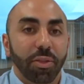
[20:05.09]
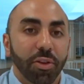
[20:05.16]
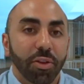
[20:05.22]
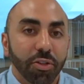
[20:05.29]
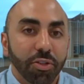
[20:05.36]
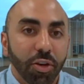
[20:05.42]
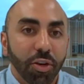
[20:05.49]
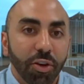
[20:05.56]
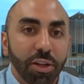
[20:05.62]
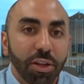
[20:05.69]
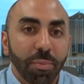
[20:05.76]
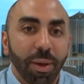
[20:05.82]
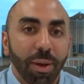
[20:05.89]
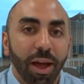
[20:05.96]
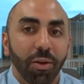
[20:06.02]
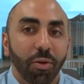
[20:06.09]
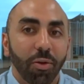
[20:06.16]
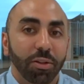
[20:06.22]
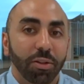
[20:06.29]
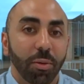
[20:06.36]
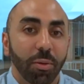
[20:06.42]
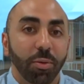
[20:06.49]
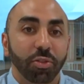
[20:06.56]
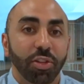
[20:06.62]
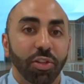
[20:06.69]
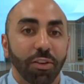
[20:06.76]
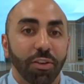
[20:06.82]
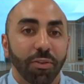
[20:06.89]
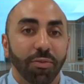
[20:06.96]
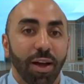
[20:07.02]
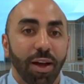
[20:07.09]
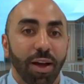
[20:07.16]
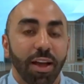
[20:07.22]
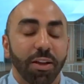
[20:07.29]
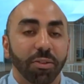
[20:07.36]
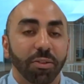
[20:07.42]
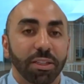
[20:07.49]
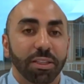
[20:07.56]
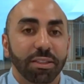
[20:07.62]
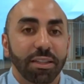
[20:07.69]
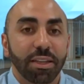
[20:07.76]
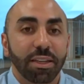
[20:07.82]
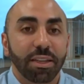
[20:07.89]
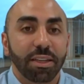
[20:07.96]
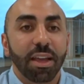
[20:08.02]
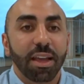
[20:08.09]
your attorney about or double check your file to see